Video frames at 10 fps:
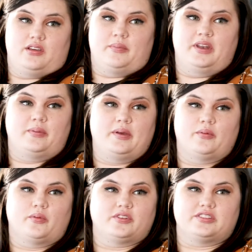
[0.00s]
many
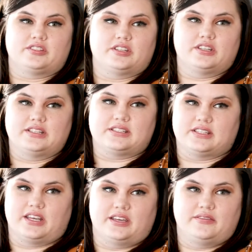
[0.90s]
people were still
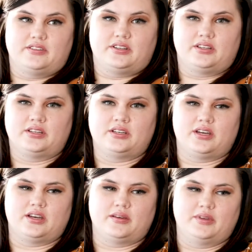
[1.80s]
enslaved,
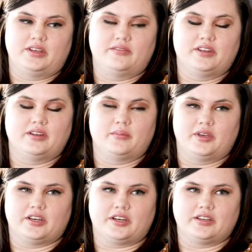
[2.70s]
even in
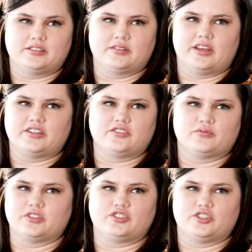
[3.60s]
America. So that just
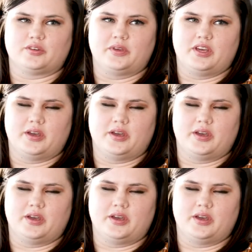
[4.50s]
really shook me